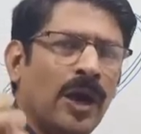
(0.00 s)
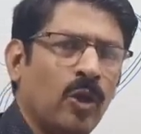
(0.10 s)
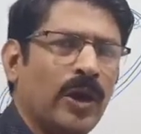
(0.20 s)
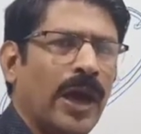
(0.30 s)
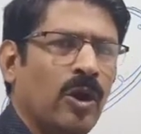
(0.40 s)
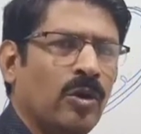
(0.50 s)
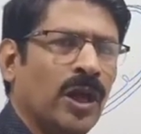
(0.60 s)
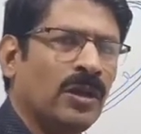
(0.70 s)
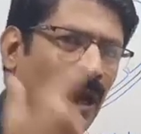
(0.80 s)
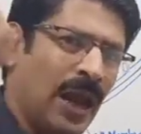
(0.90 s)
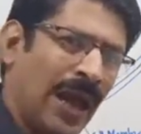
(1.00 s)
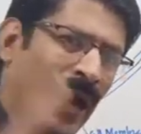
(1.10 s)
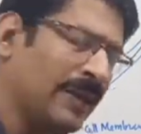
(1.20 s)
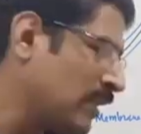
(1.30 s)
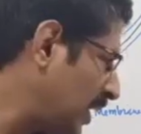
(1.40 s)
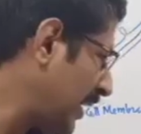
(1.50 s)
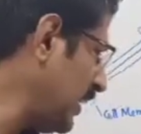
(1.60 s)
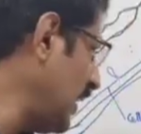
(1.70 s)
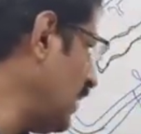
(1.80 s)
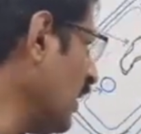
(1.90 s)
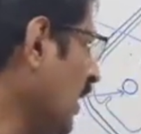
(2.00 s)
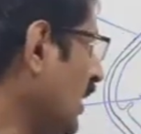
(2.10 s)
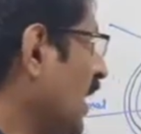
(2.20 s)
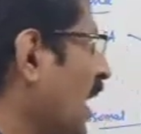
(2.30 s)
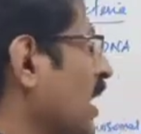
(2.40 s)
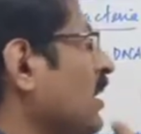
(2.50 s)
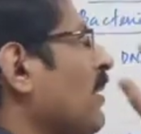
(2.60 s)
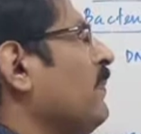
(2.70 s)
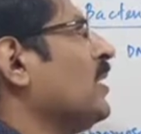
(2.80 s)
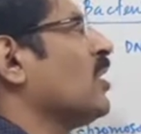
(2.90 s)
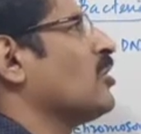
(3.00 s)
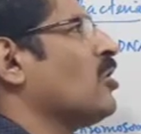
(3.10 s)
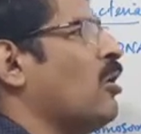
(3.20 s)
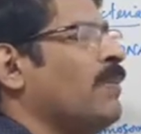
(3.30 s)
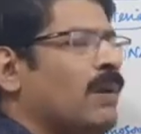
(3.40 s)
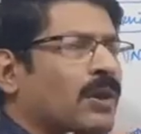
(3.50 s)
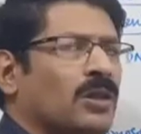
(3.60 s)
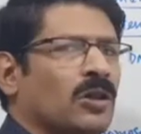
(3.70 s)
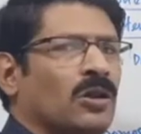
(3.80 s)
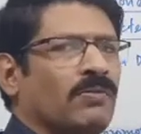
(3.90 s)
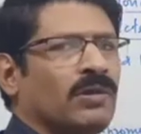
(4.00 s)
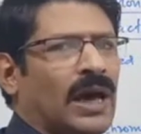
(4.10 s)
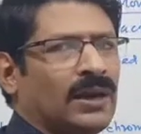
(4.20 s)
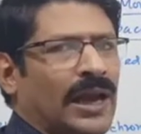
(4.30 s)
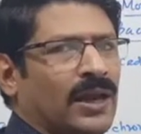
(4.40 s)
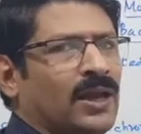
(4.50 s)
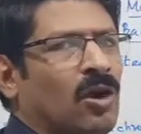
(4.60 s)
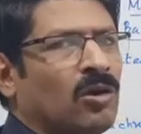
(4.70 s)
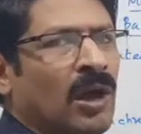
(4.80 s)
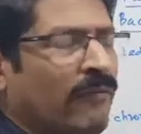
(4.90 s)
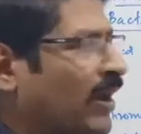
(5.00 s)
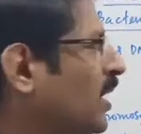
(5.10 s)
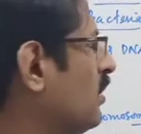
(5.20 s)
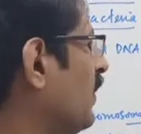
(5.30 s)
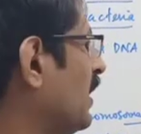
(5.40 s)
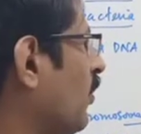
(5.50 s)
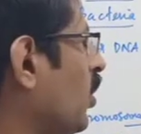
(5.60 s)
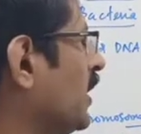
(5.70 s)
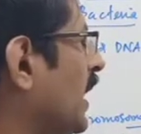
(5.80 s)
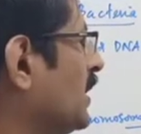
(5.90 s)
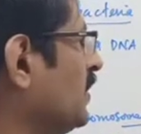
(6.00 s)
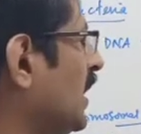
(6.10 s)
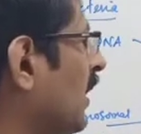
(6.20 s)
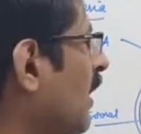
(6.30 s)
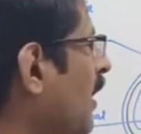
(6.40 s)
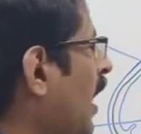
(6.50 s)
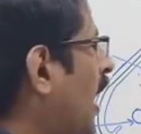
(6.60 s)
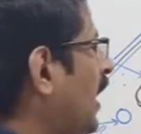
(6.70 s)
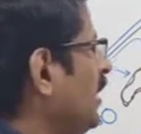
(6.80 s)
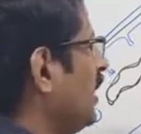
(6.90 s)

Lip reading: eukaryotic cell, and the second is it has mesosome. Mesosomes are carrying out various metabolic activity. And